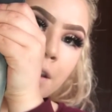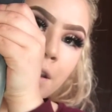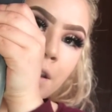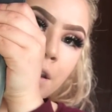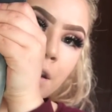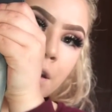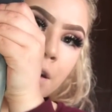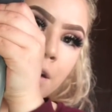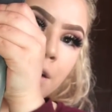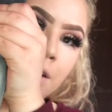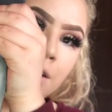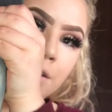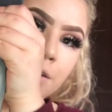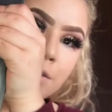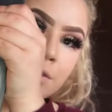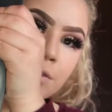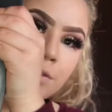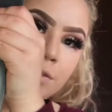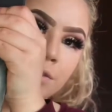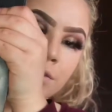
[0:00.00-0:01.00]
here,
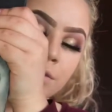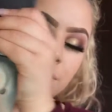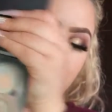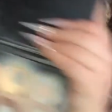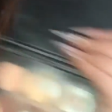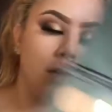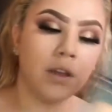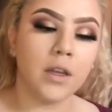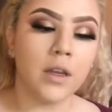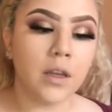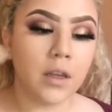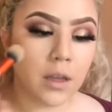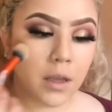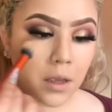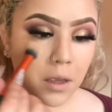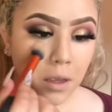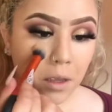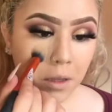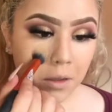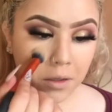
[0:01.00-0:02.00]

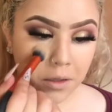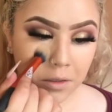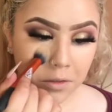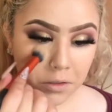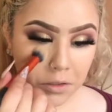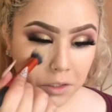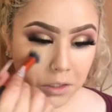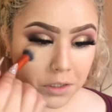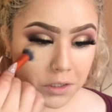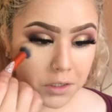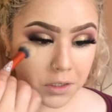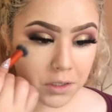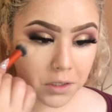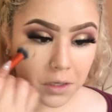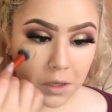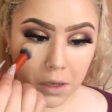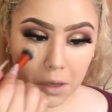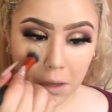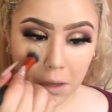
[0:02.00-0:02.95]
and then just